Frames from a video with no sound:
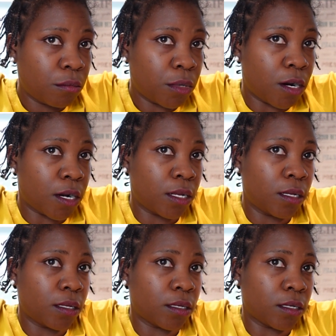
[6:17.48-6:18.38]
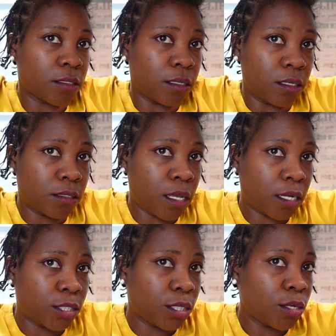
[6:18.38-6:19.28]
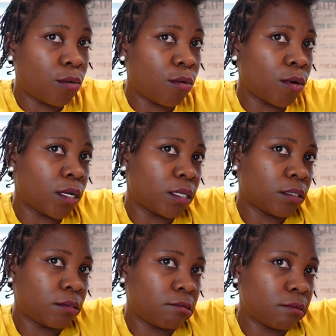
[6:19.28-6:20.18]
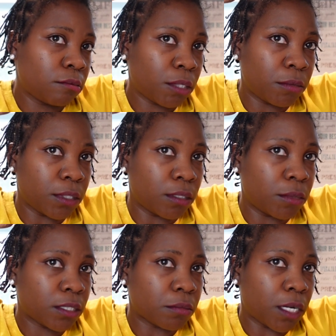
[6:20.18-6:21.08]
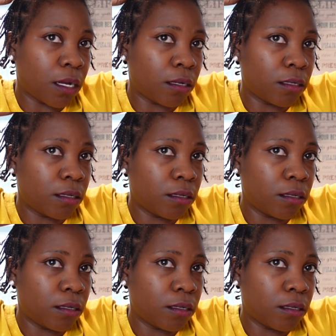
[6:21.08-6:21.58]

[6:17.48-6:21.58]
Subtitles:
part it. Get us a little section going. Maybe a little bit smaller.